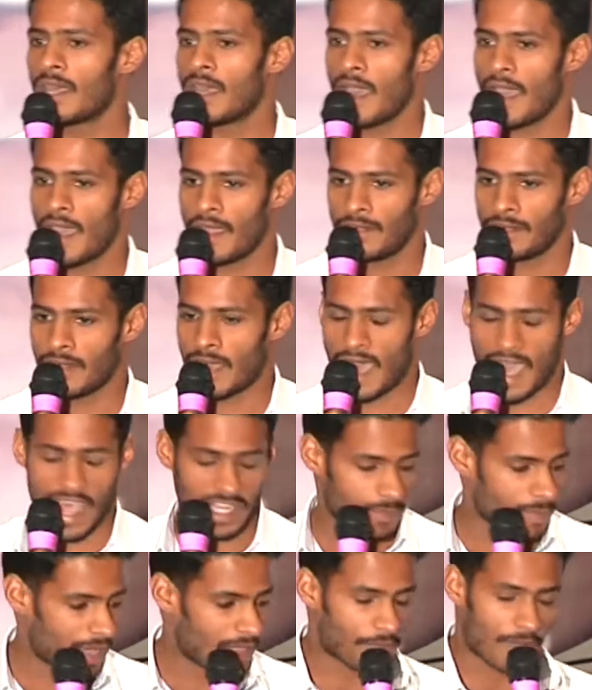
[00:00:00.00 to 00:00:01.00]
And
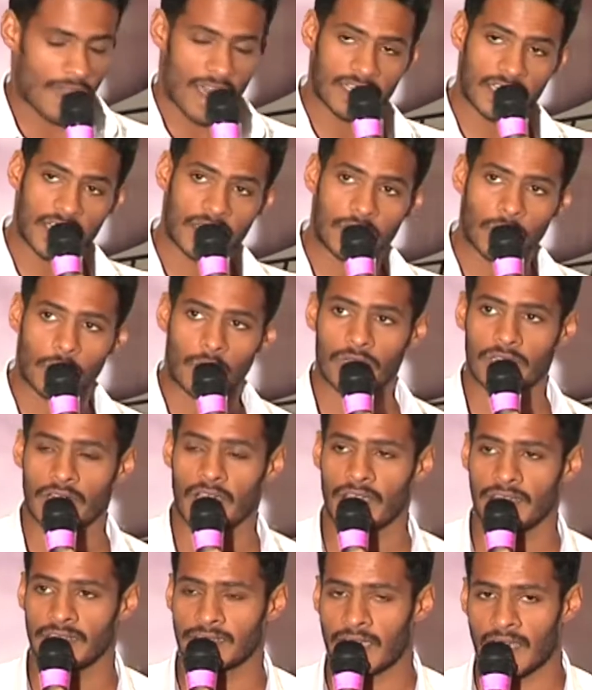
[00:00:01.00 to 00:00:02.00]
as my father told,
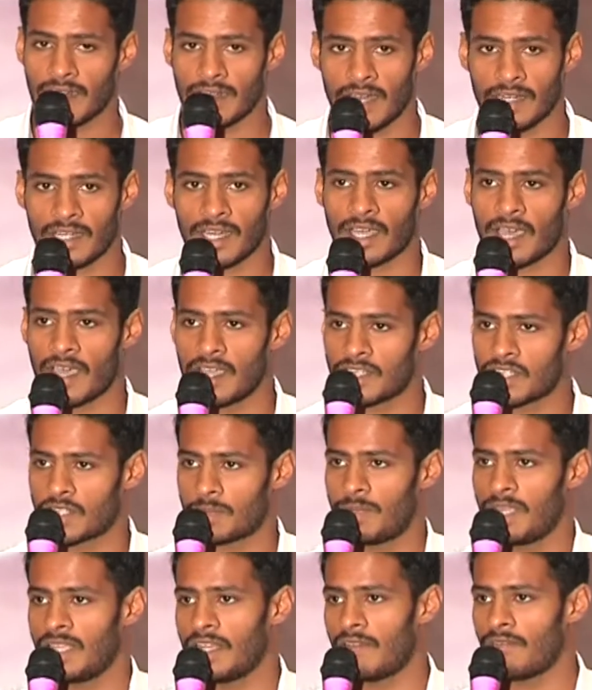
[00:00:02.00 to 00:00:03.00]
in Karnataka, it's
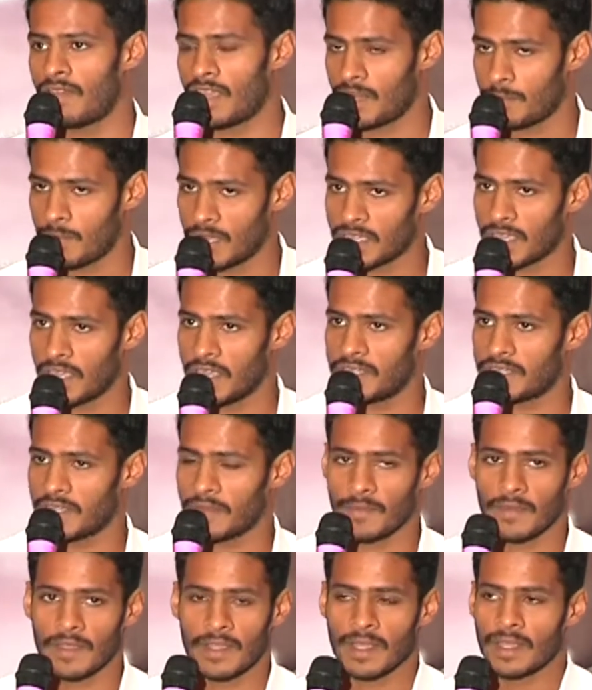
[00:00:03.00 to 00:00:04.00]
been a very big hit.
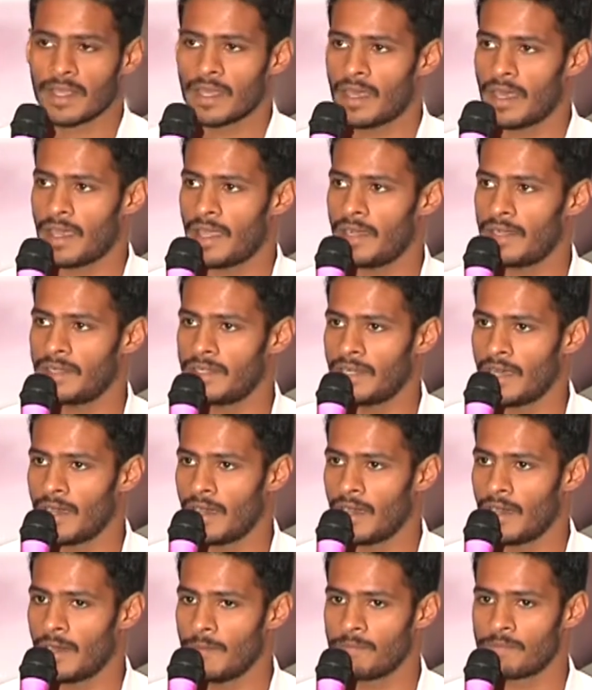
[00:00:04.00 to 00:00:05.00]
And
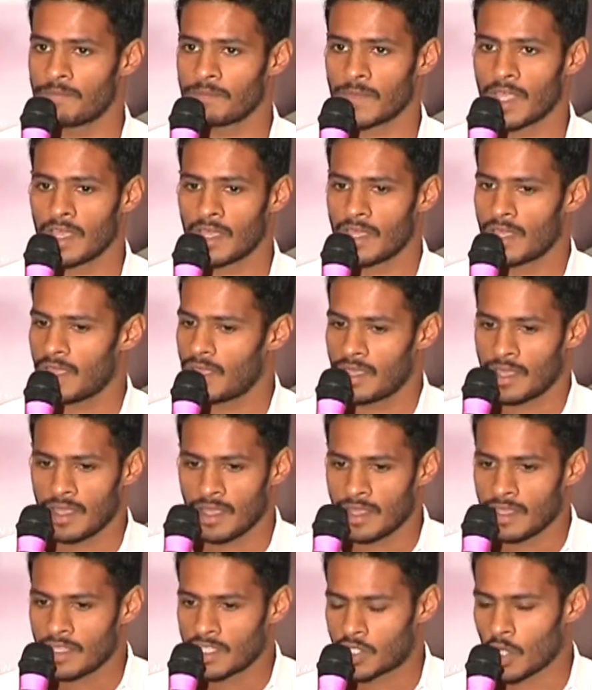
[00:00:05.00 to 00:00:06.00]

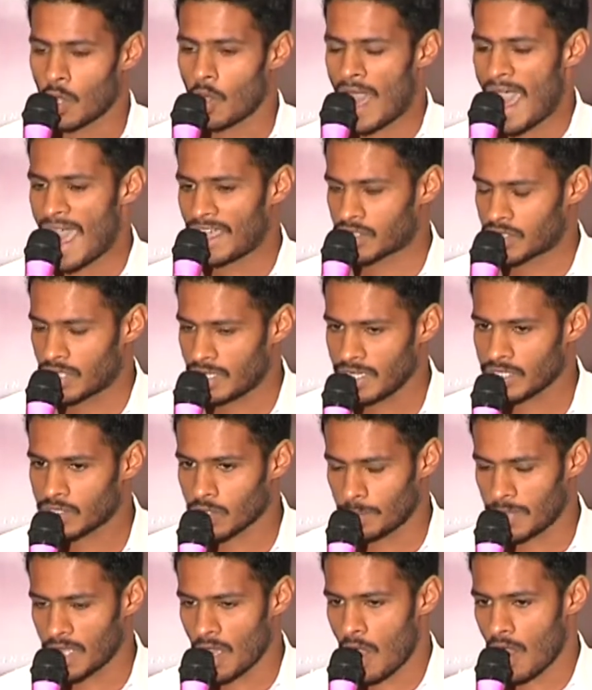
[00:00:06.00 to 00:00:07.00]
so actually,
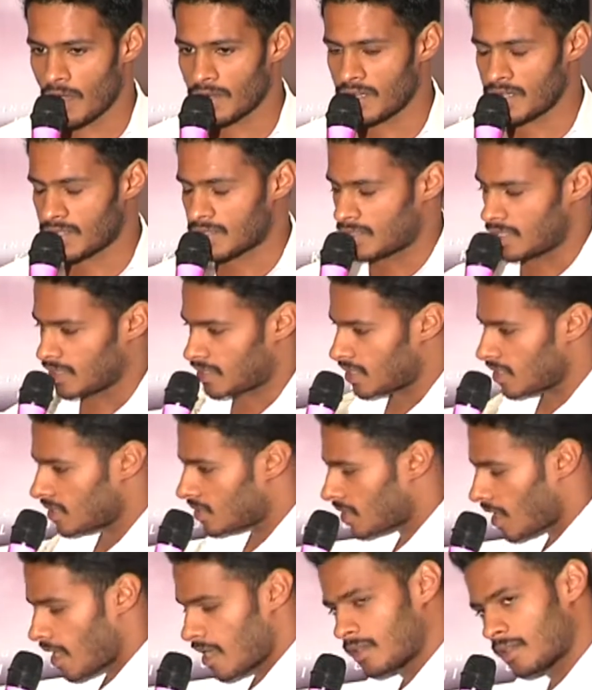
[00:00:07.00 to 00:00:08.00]
to be honest, this
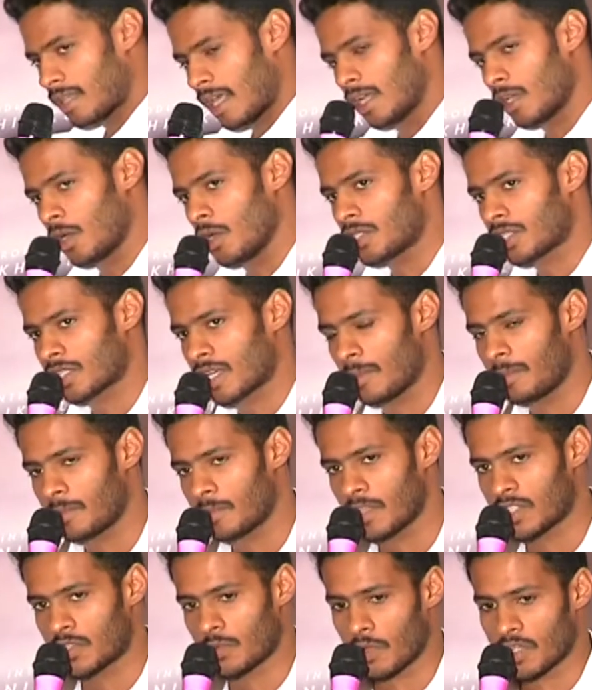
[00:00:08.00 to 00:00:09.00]
is a Telugu script
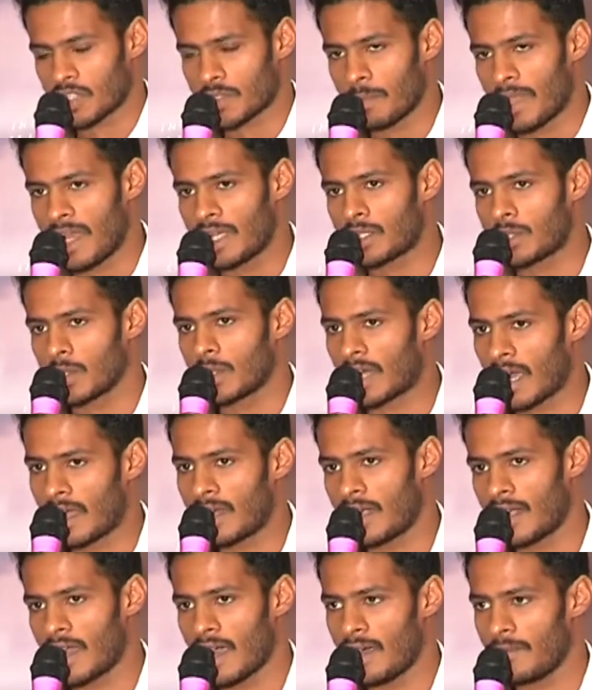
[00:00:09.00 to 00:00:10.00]
which was made to
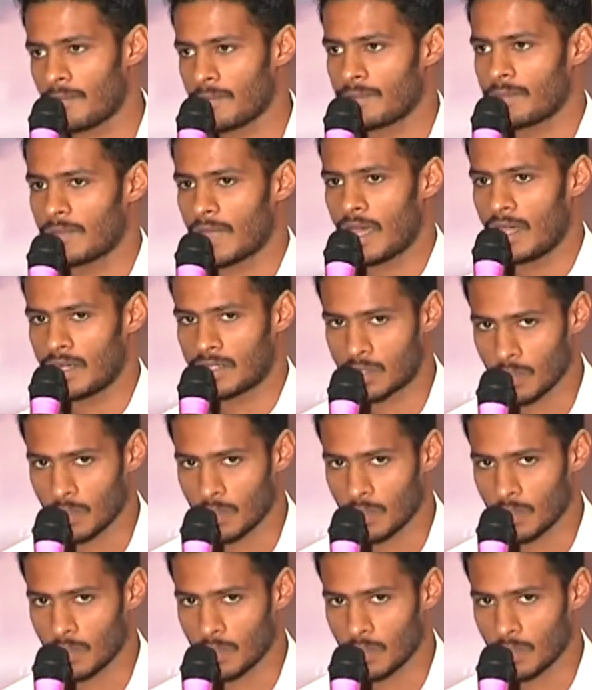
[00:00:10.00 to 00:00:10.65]
Kannada